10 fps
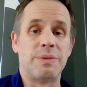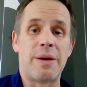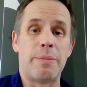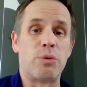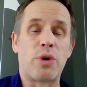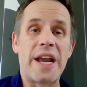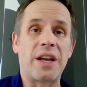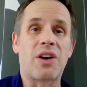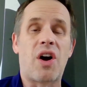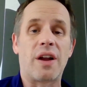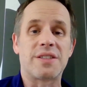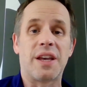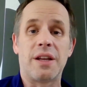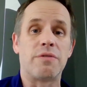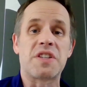have been writing
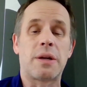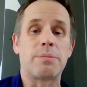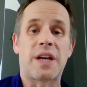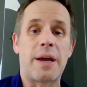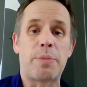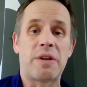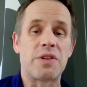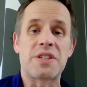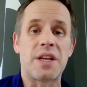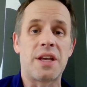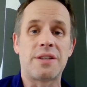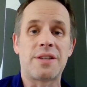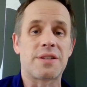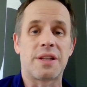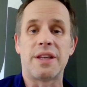content of some type ever
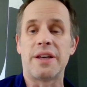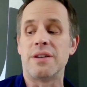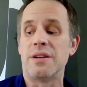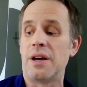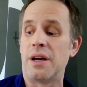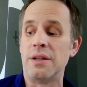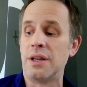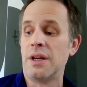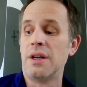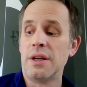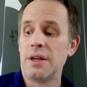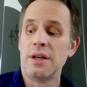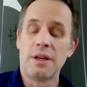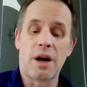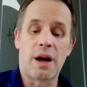since. And then
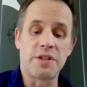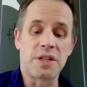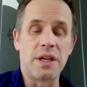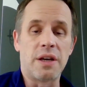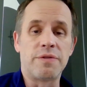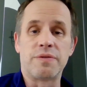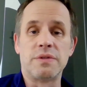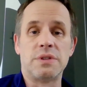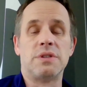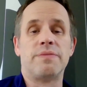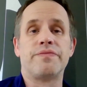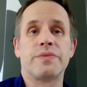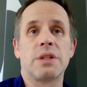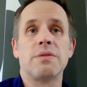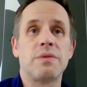obviously have
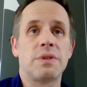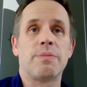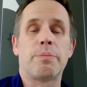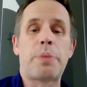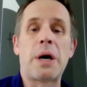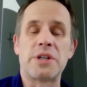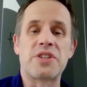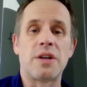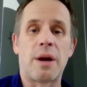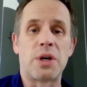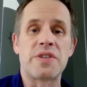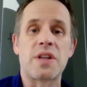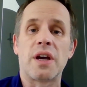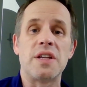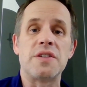published a number of
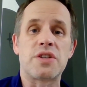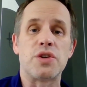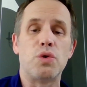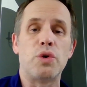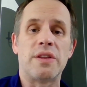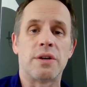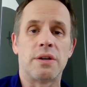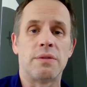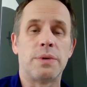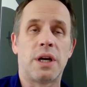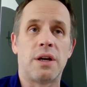studies too, either